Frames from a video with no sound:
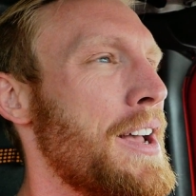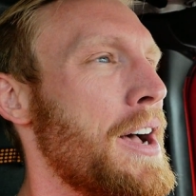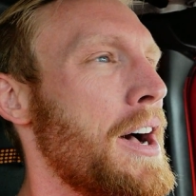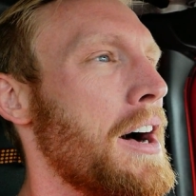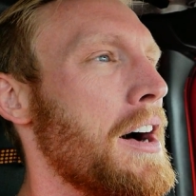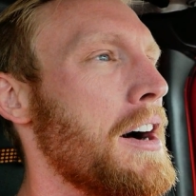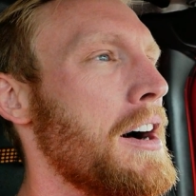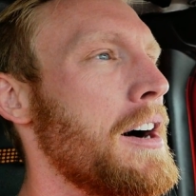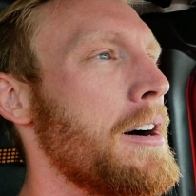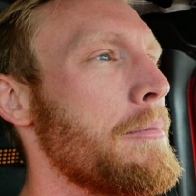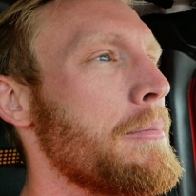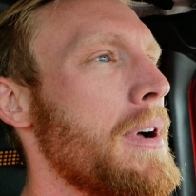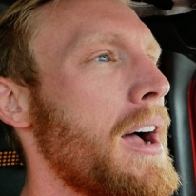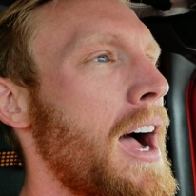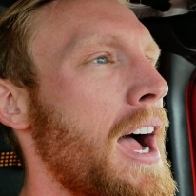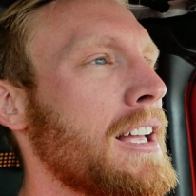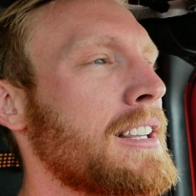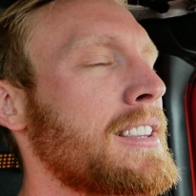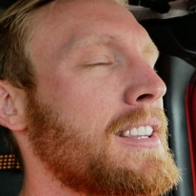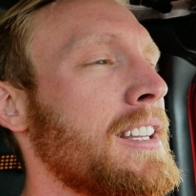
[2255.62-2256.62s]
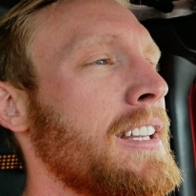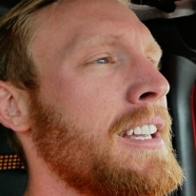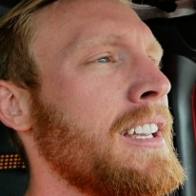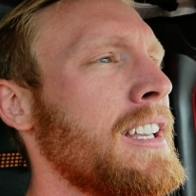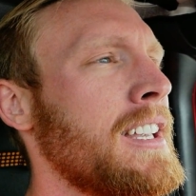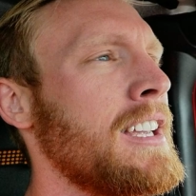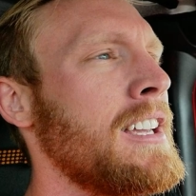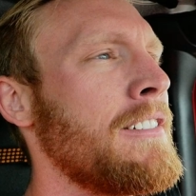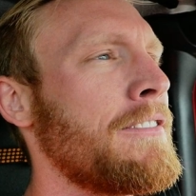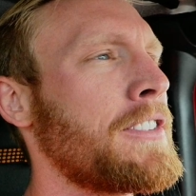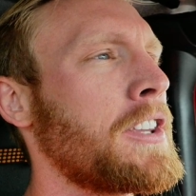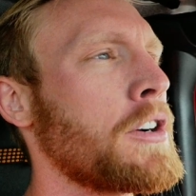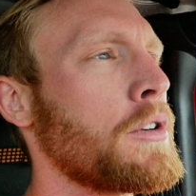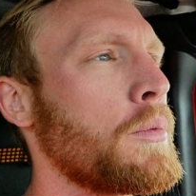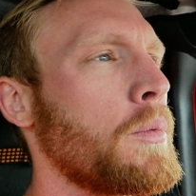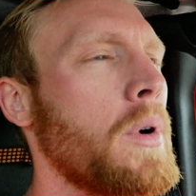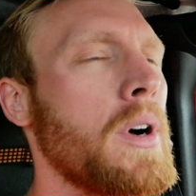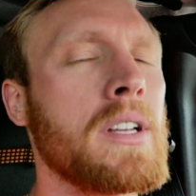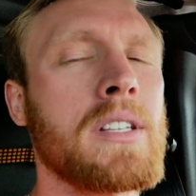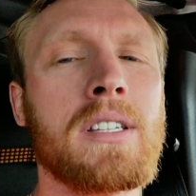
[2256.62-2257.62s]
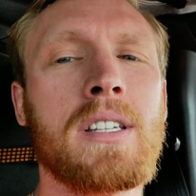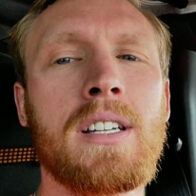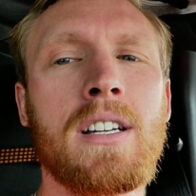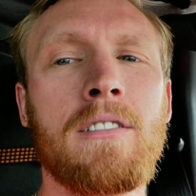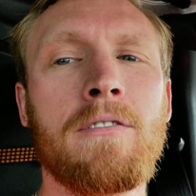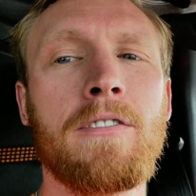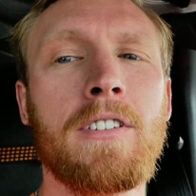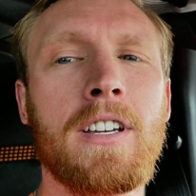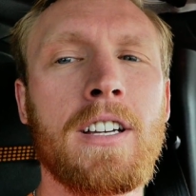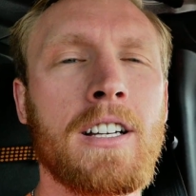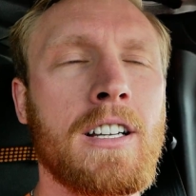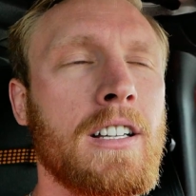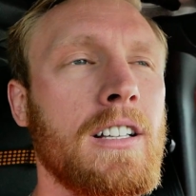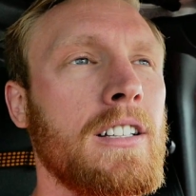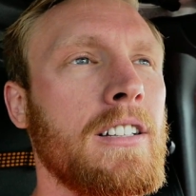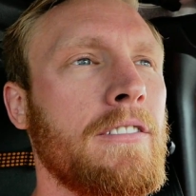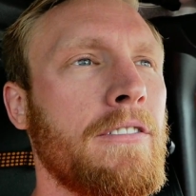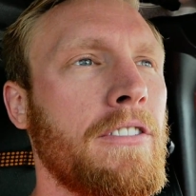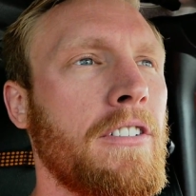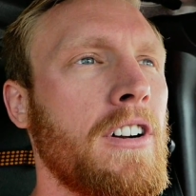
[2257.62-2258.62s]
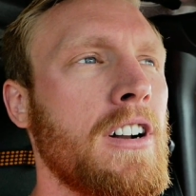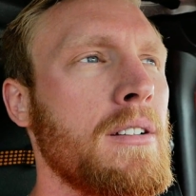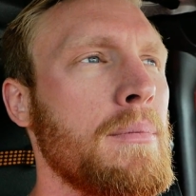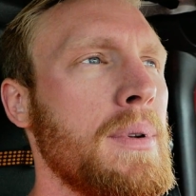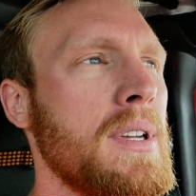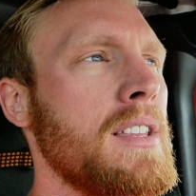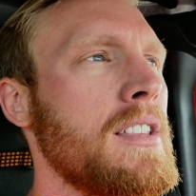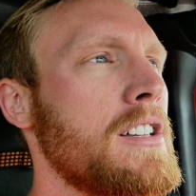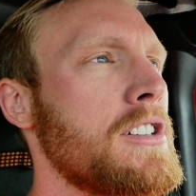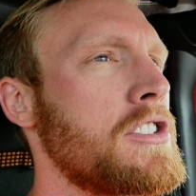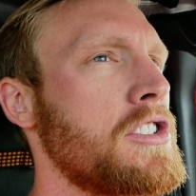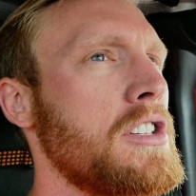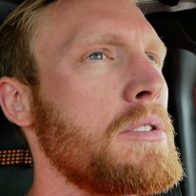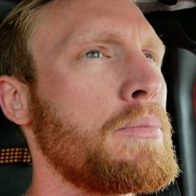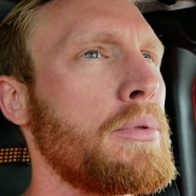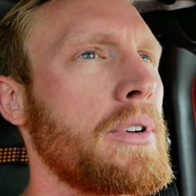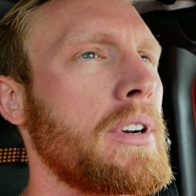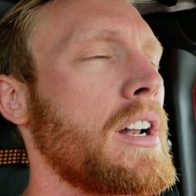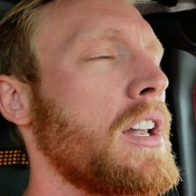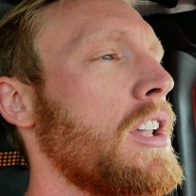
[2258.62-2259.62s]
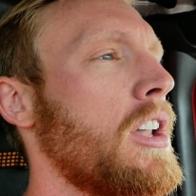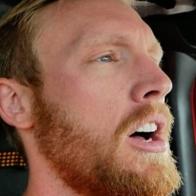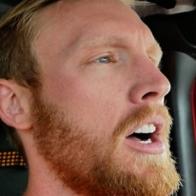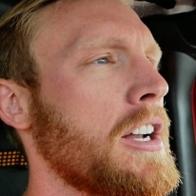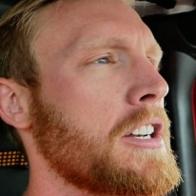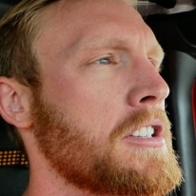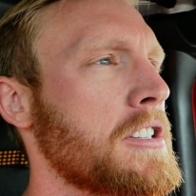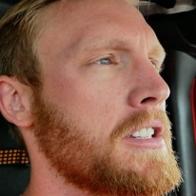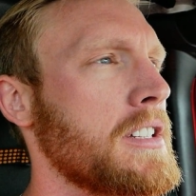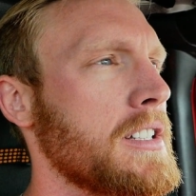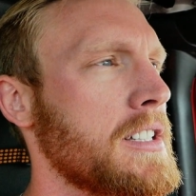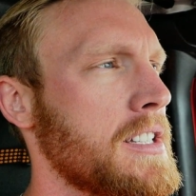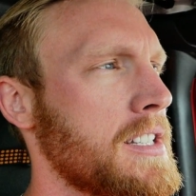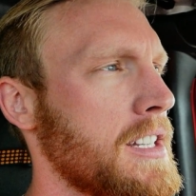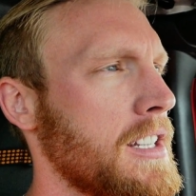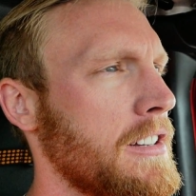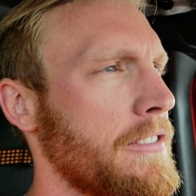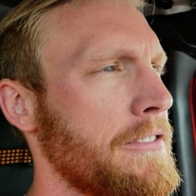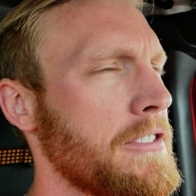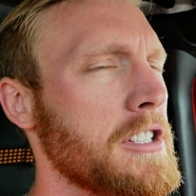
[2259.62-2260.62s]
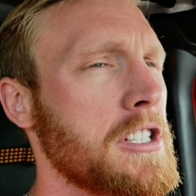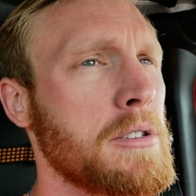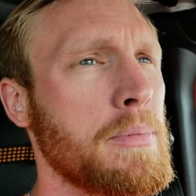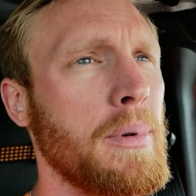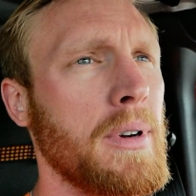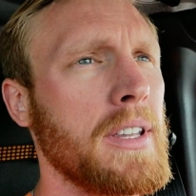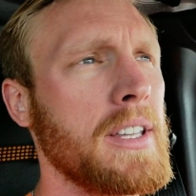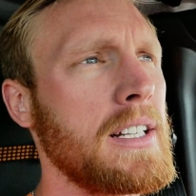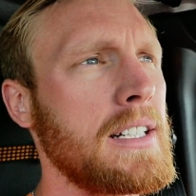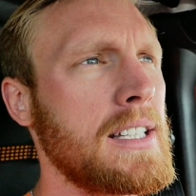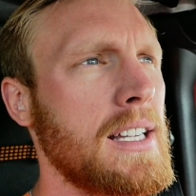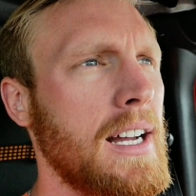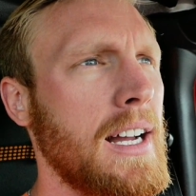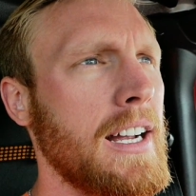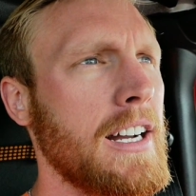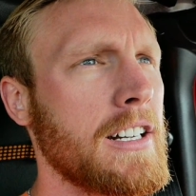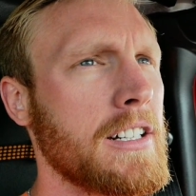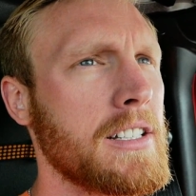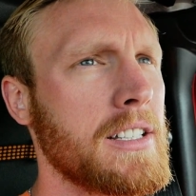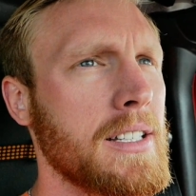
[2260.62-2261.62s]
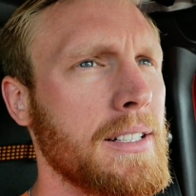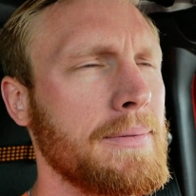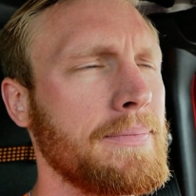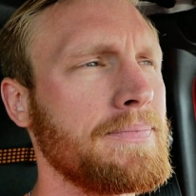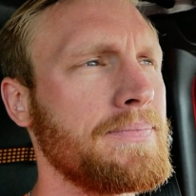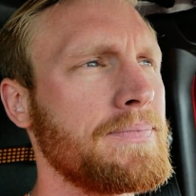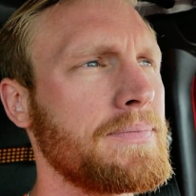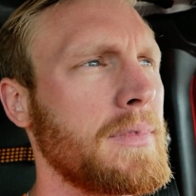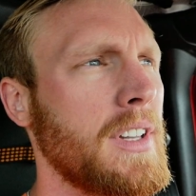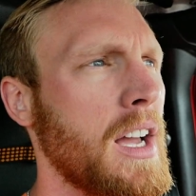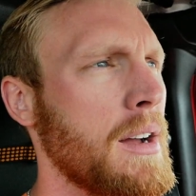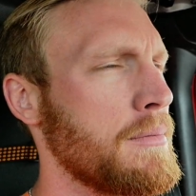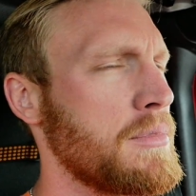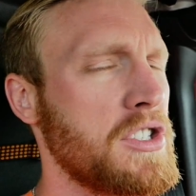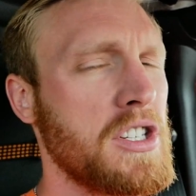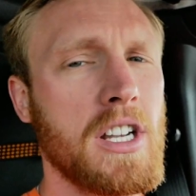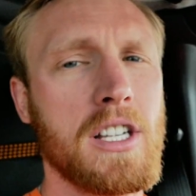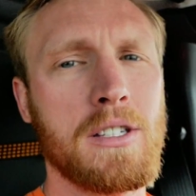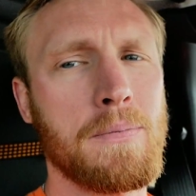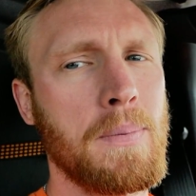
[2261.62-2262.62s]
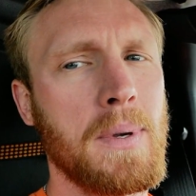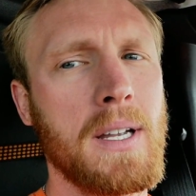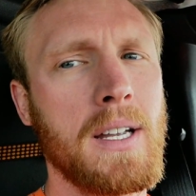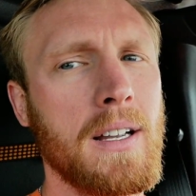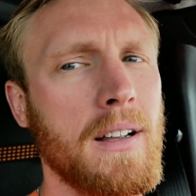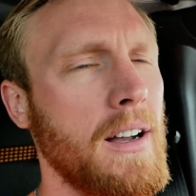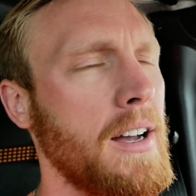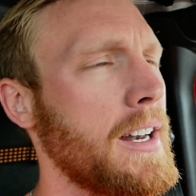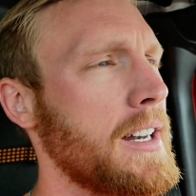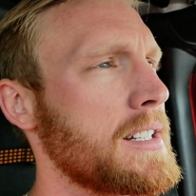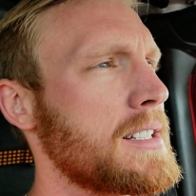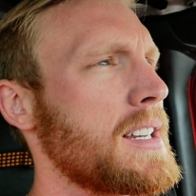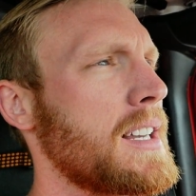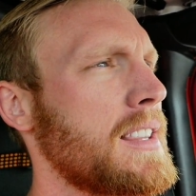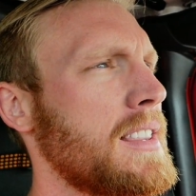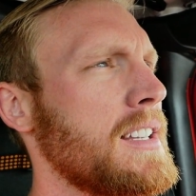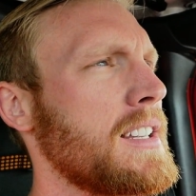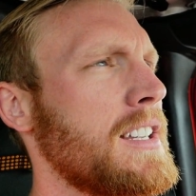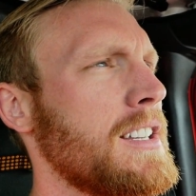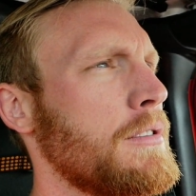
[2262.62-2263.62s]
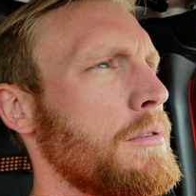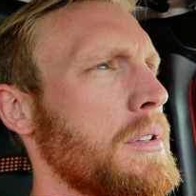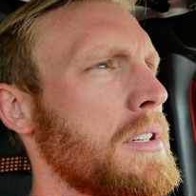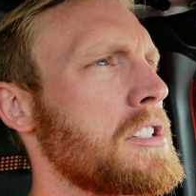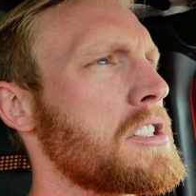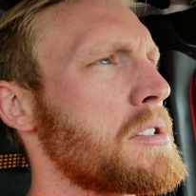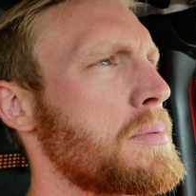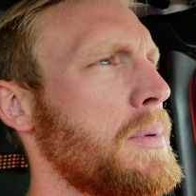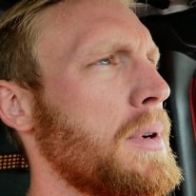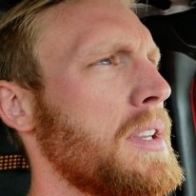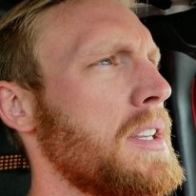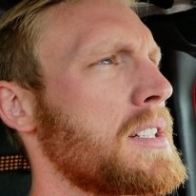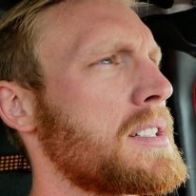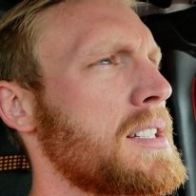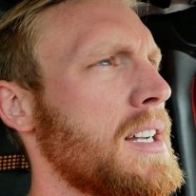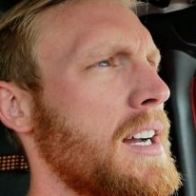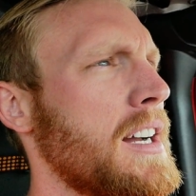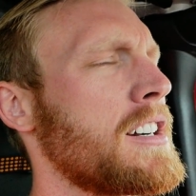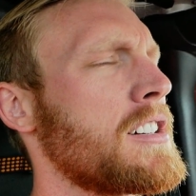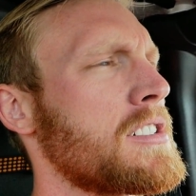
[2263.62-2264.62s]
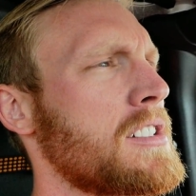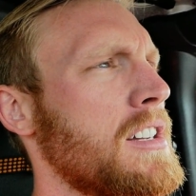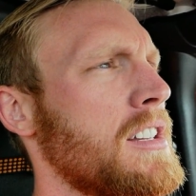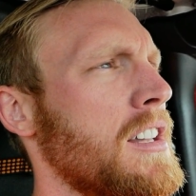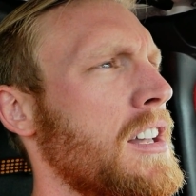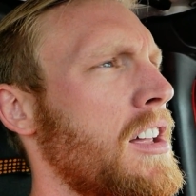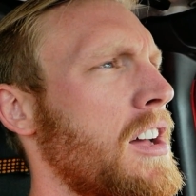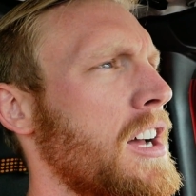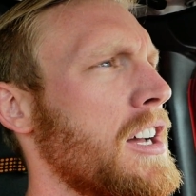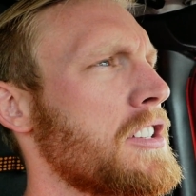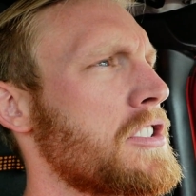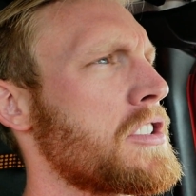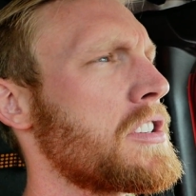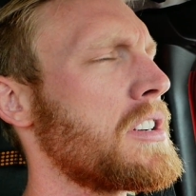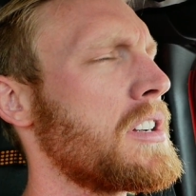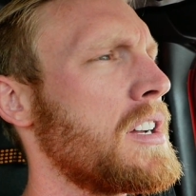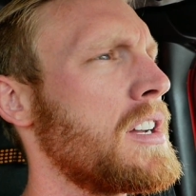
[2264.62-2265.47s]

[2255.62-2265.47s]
I think if there wasn't a vehicle in front of me, the Jeep would have launched itself and spun the tires. I'm just being honest. I think it would have spun the tires on launch.